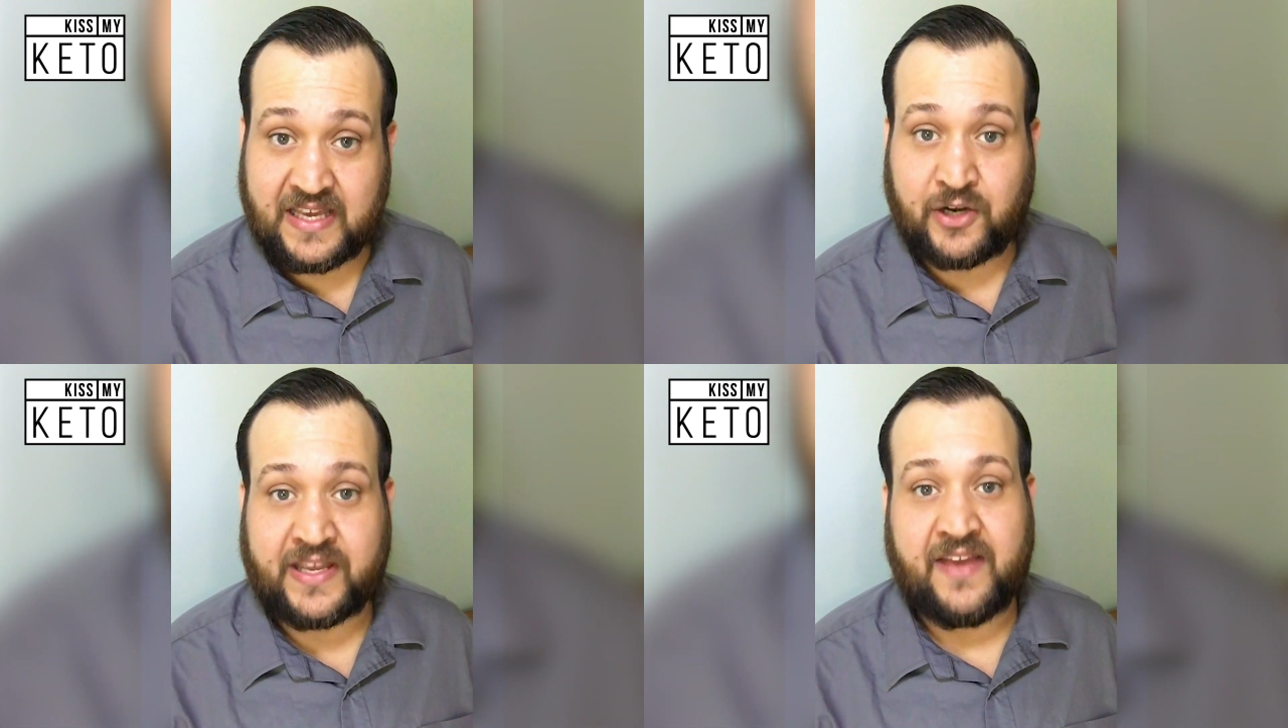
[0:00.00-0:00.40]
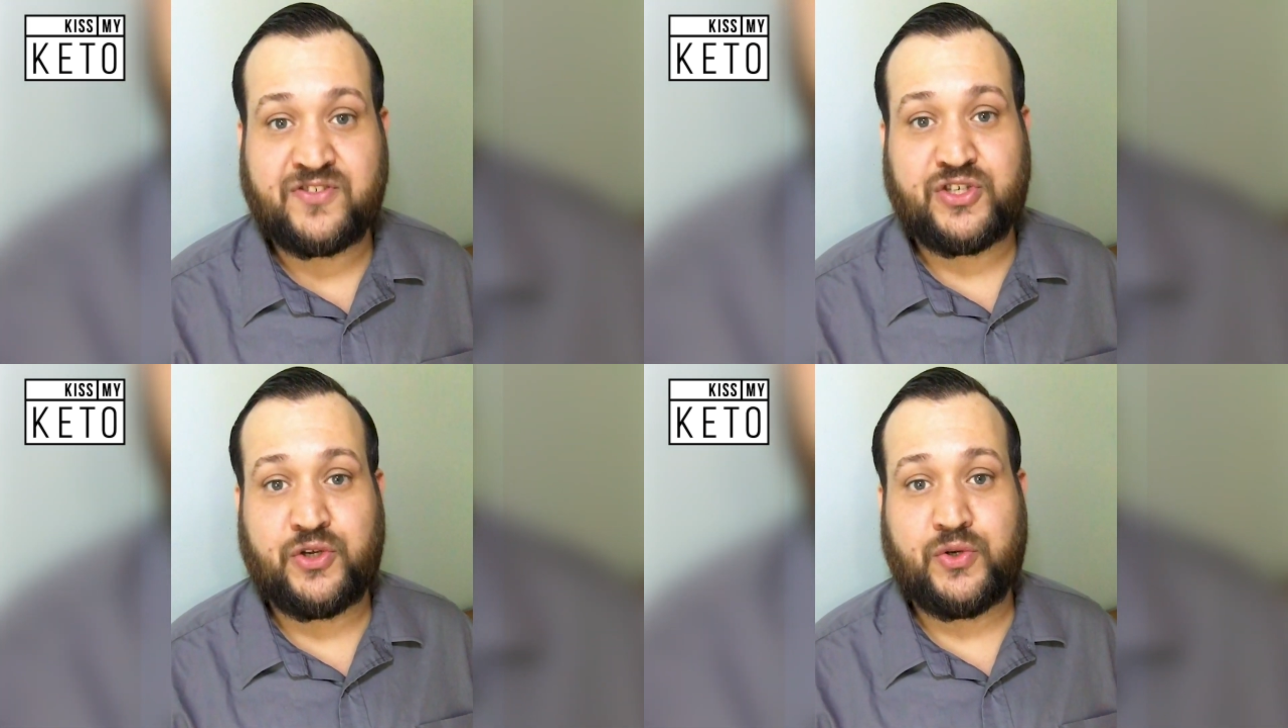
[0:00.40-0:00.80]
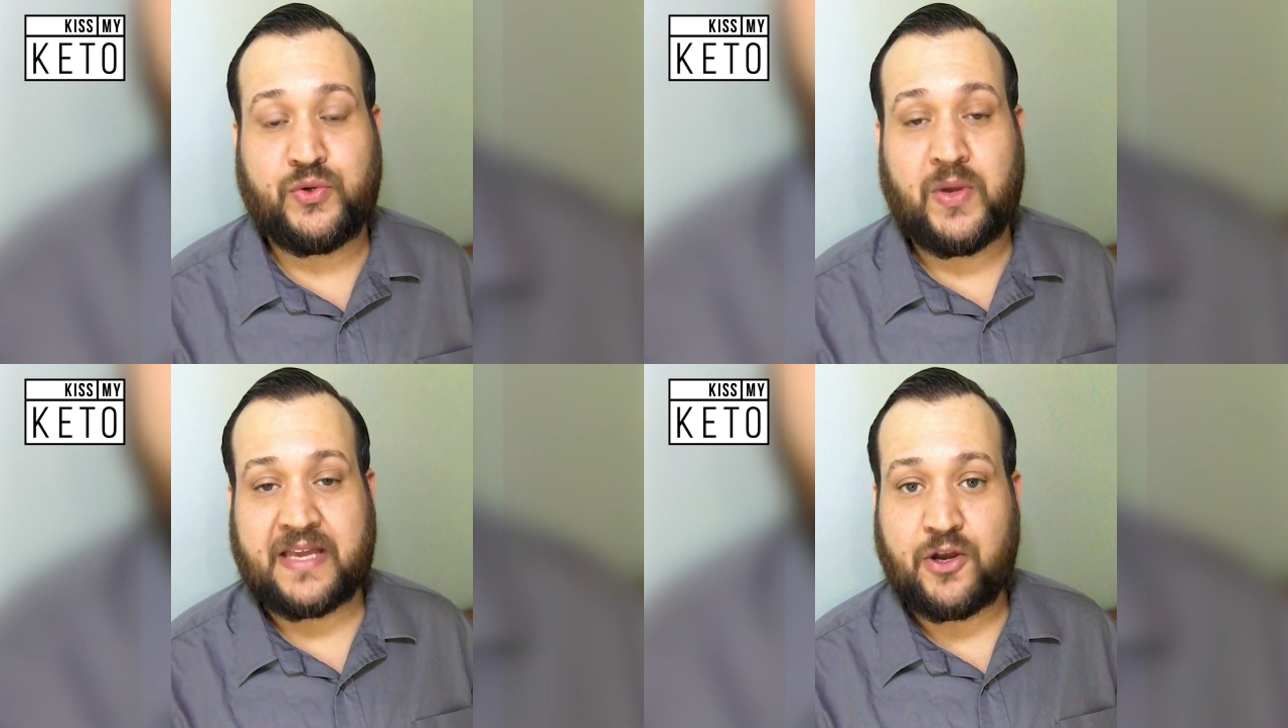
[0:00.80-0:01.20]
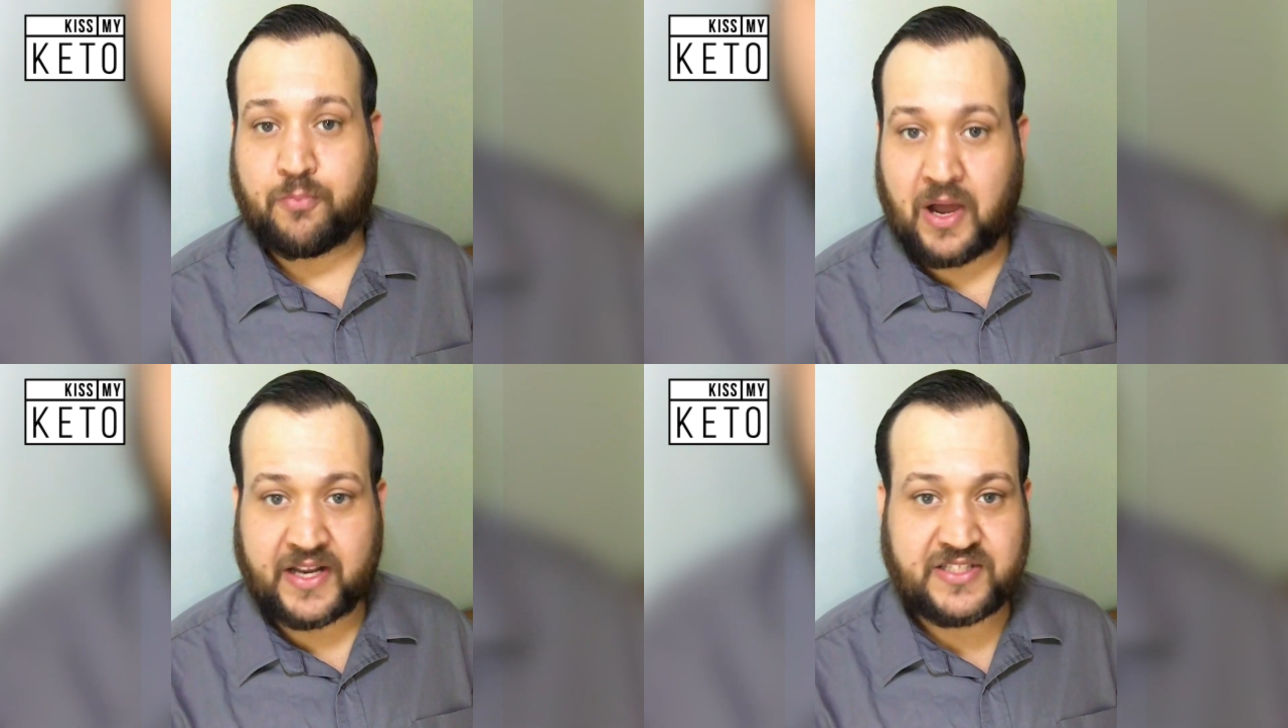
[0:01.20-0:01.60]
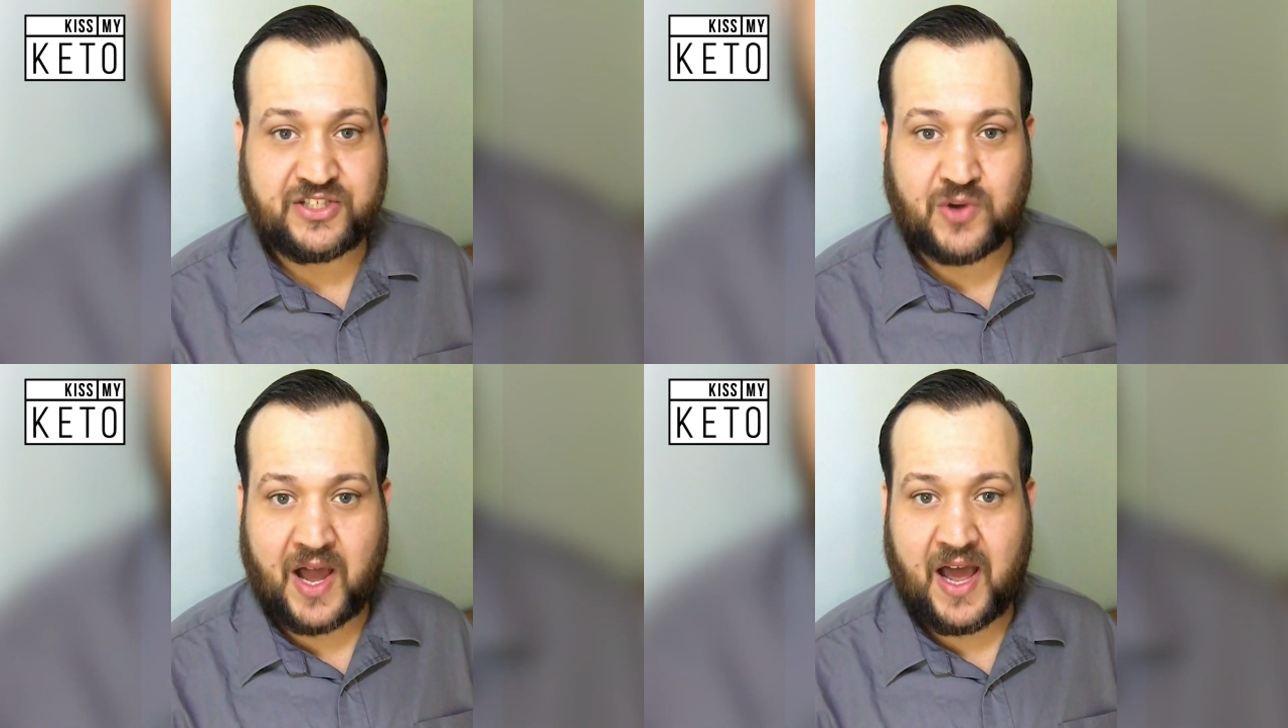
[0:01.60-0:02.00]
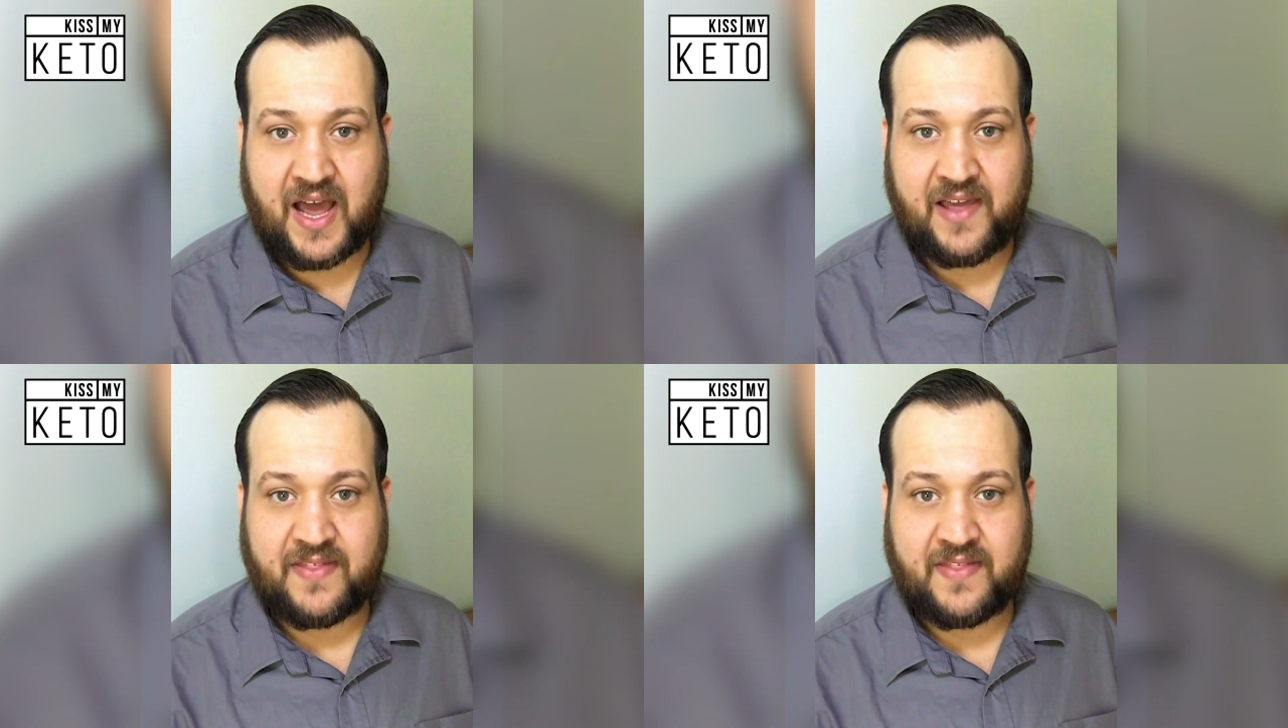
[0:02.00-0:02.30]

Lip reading: It gives you keto products to try